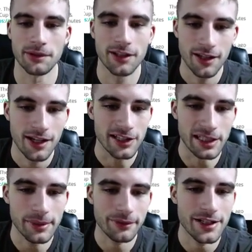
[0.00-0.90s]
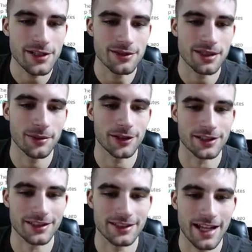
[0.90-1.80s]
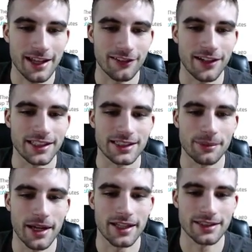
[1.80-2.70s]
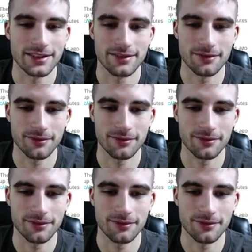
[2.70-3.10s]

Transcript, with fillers: But let me read you some of these stat lines the past